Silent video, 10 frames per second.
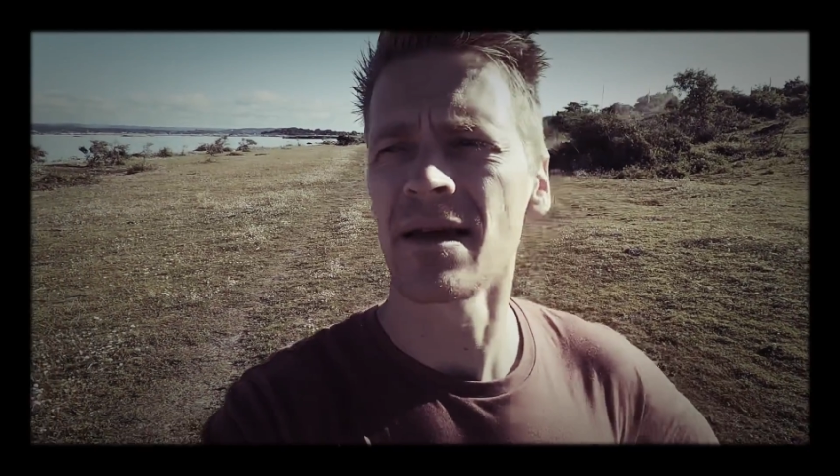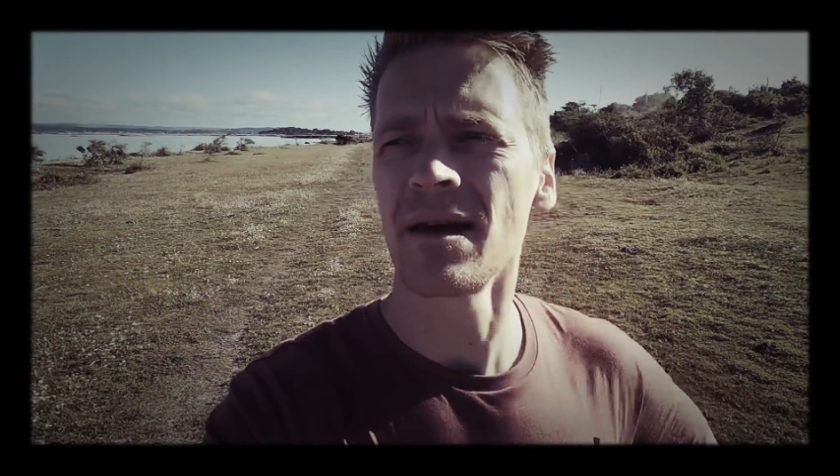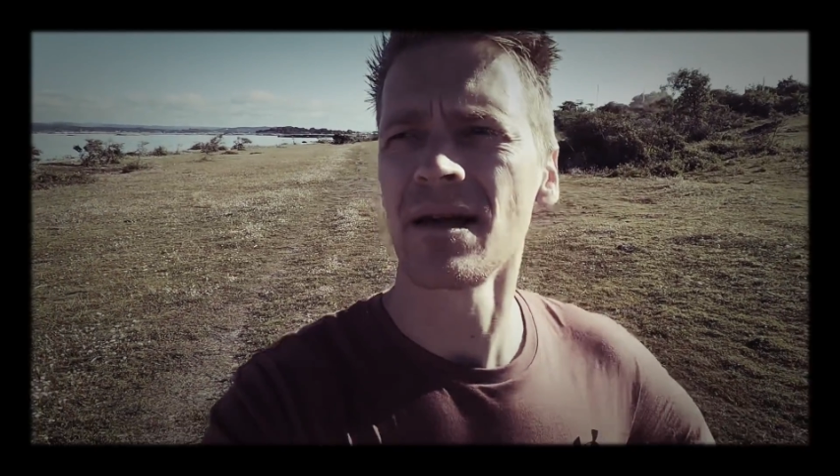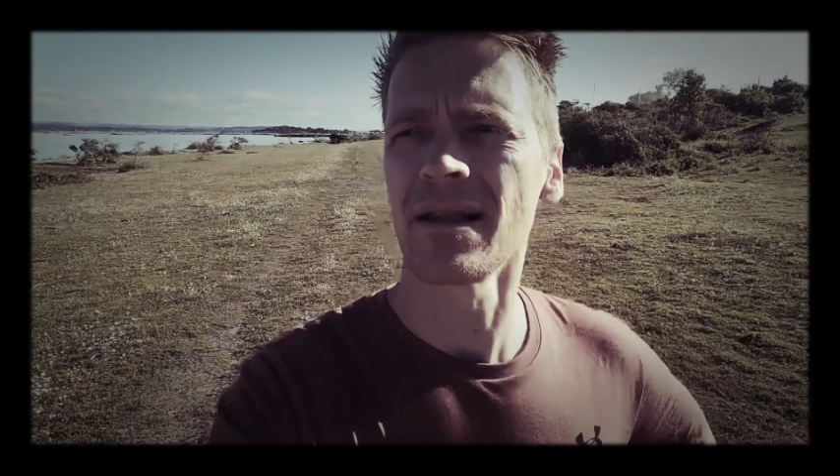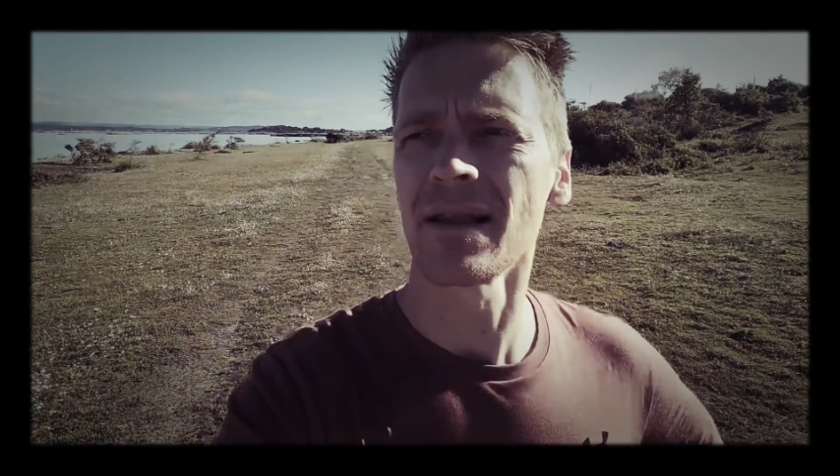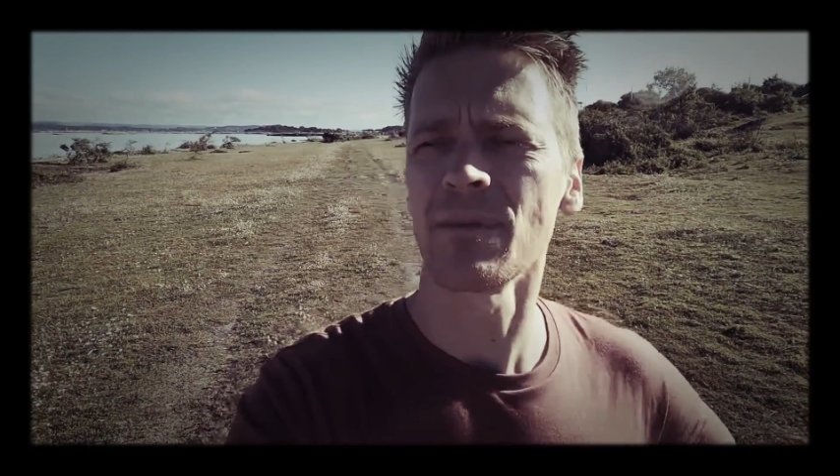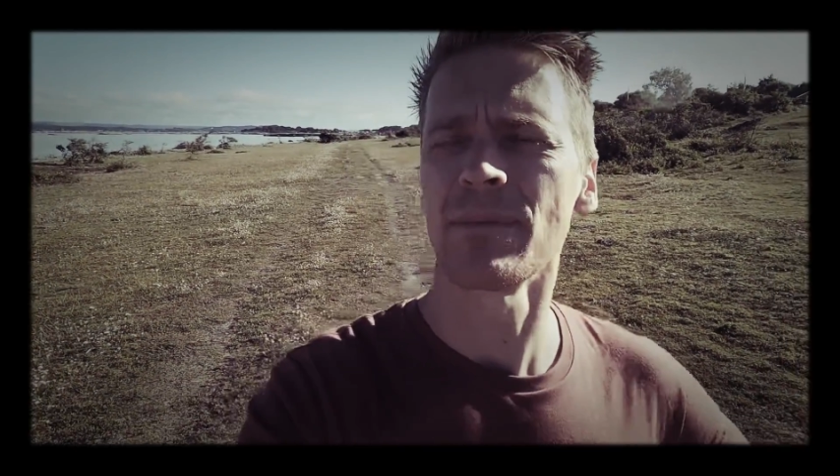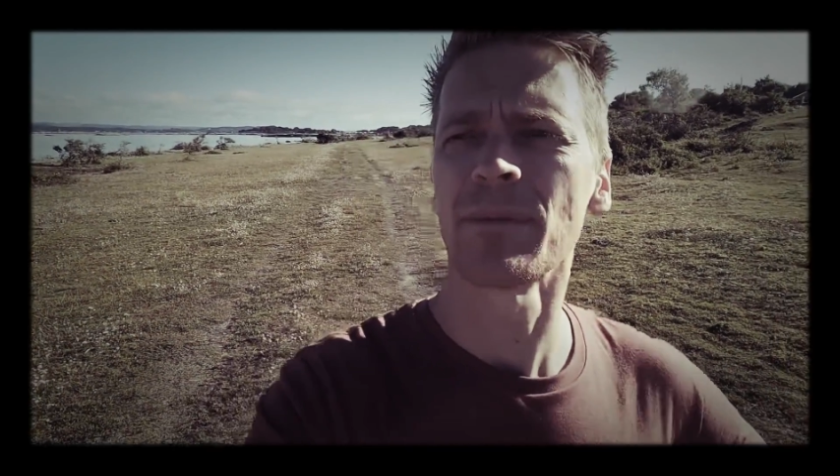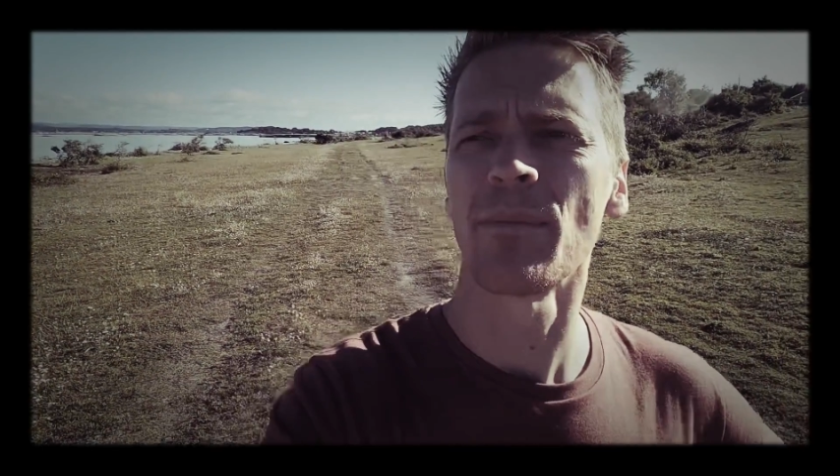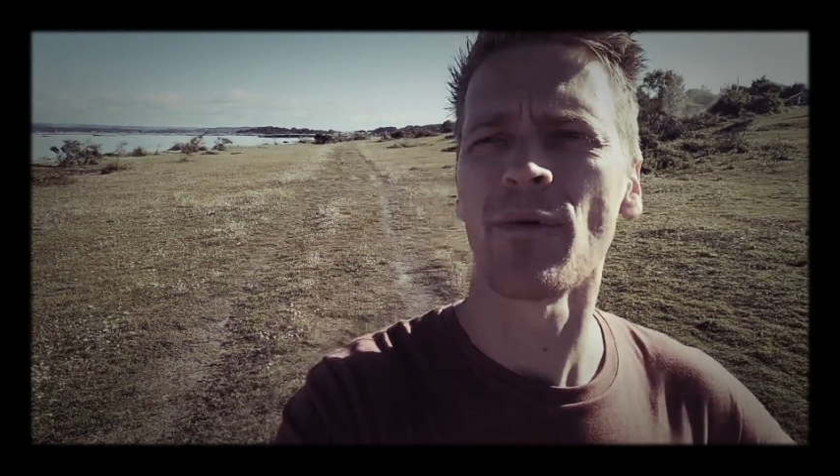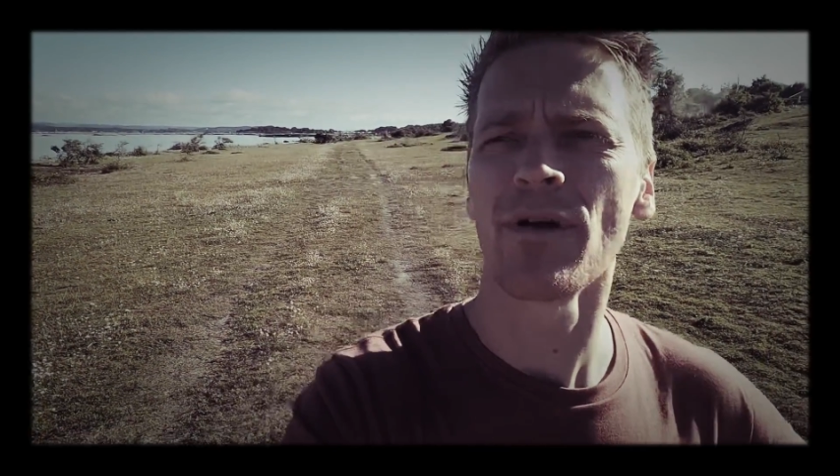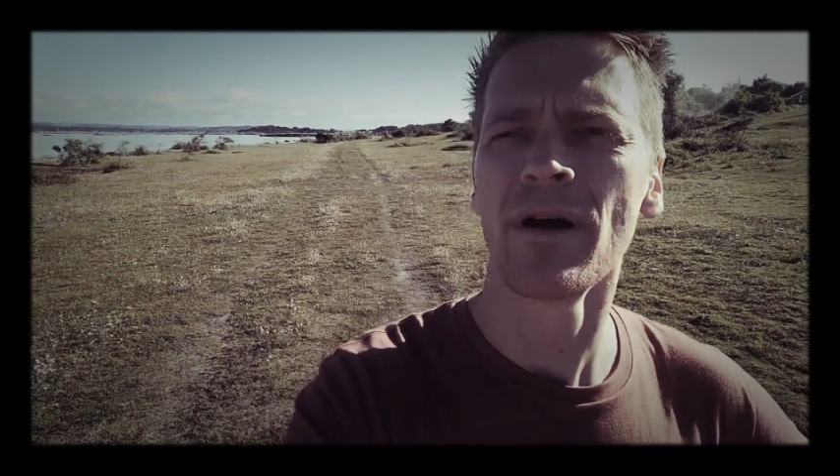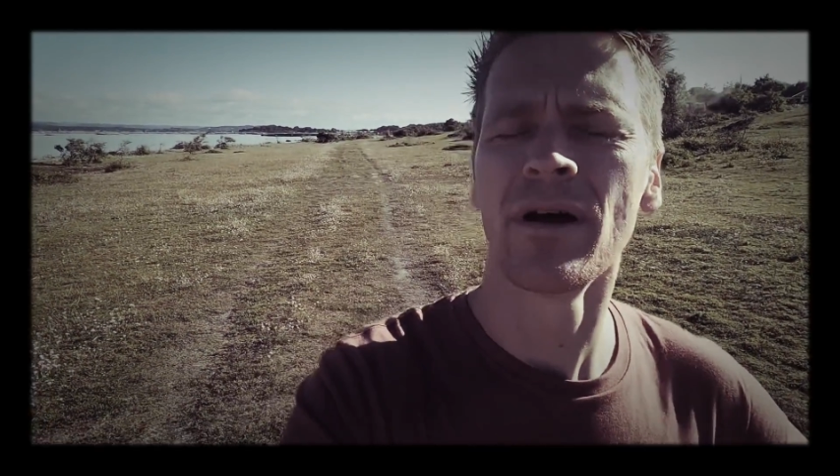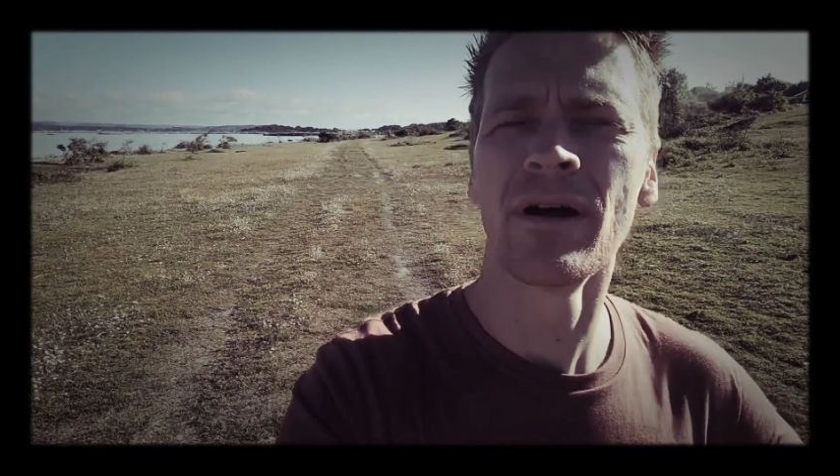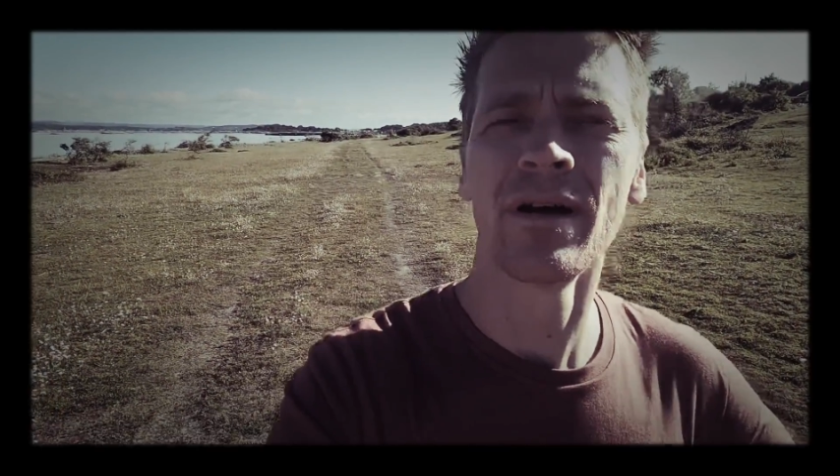a little bit
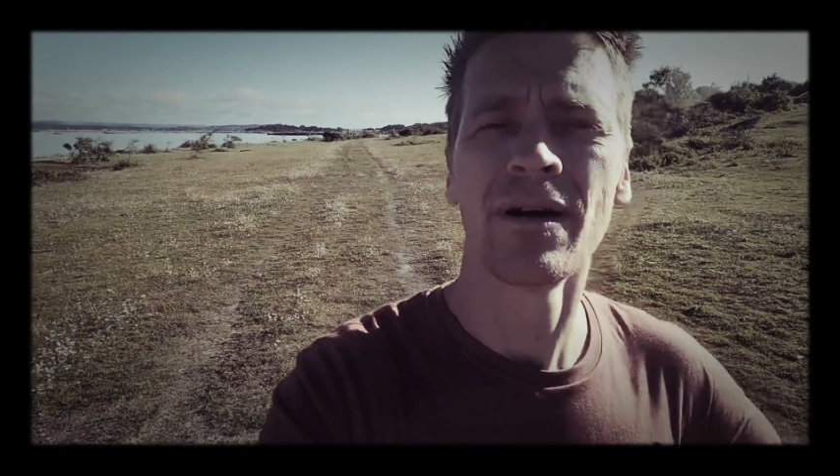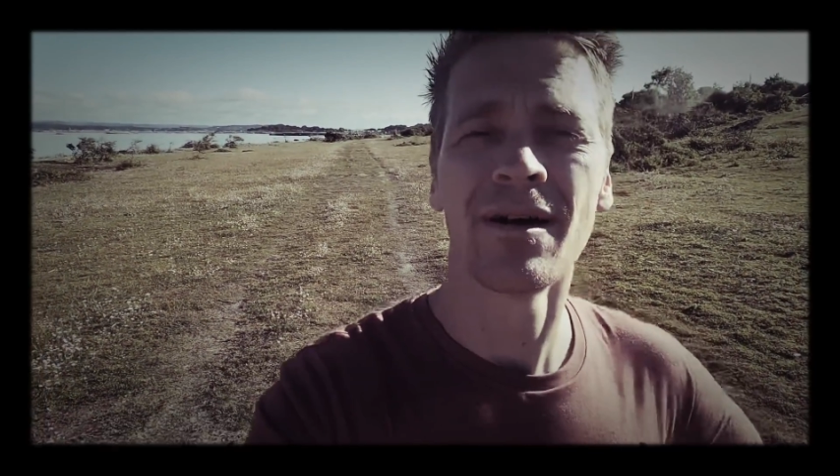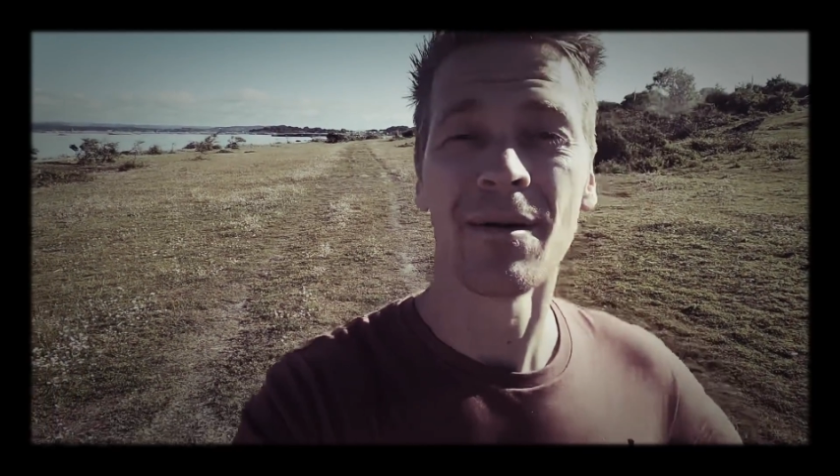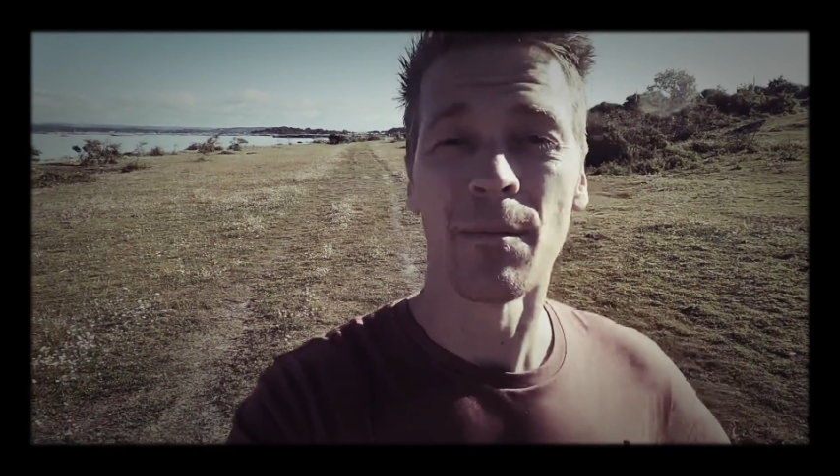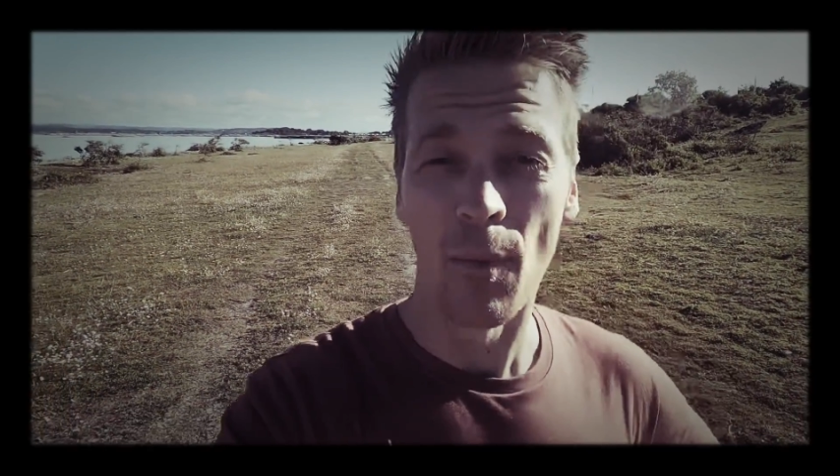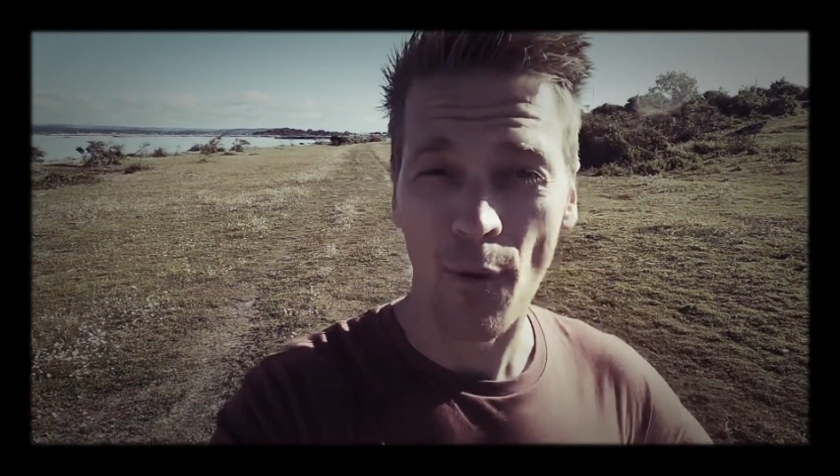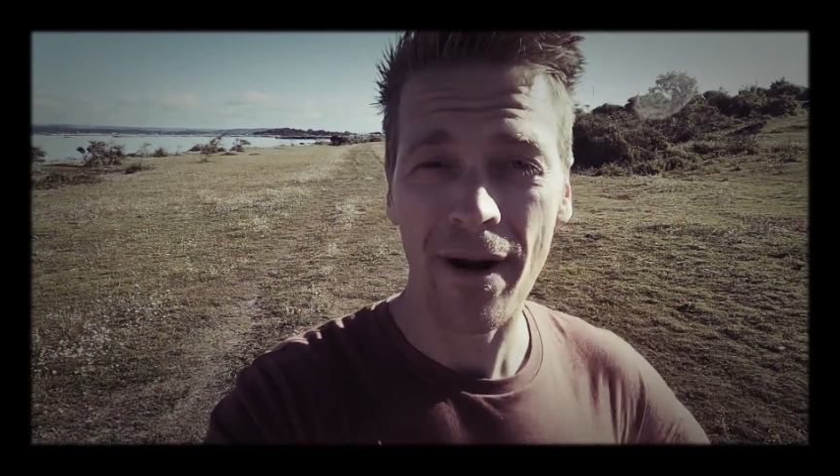more